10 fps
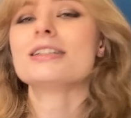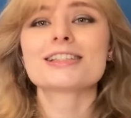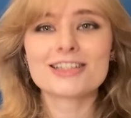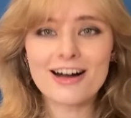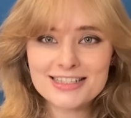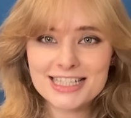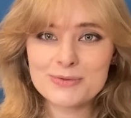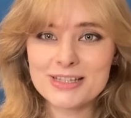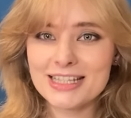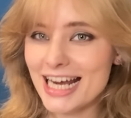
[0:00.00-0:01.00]
Starting
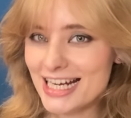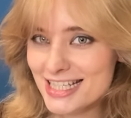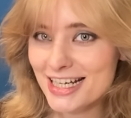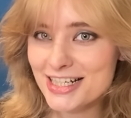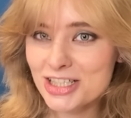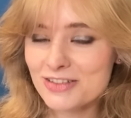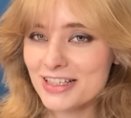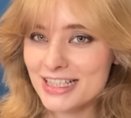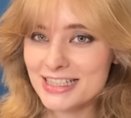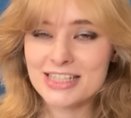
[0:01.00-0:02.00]
with the international
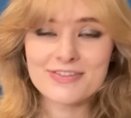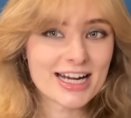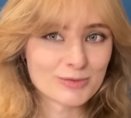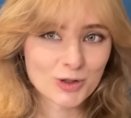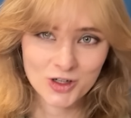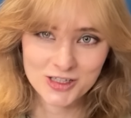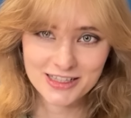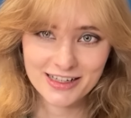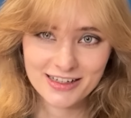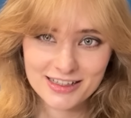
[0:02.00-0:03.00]
release of Animal Crossing.